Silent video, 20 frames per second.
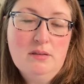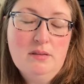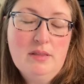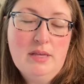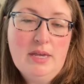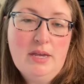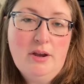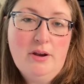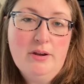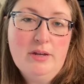
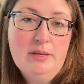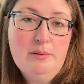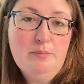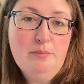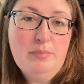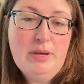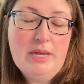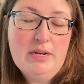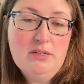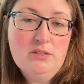they are
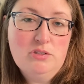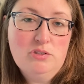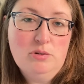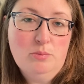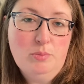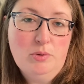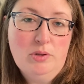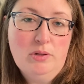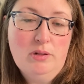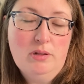
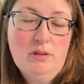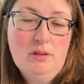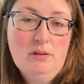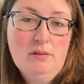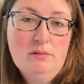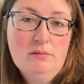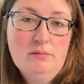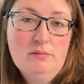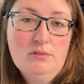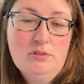impenetrable
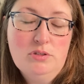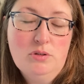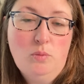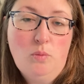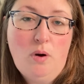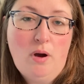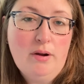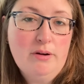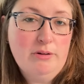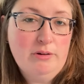to
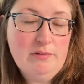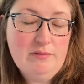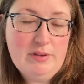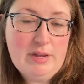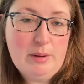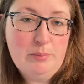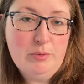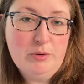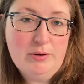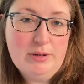water
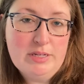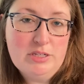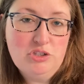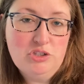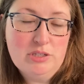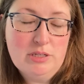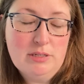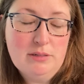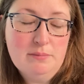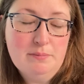
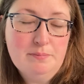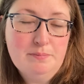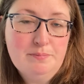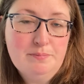evaporation.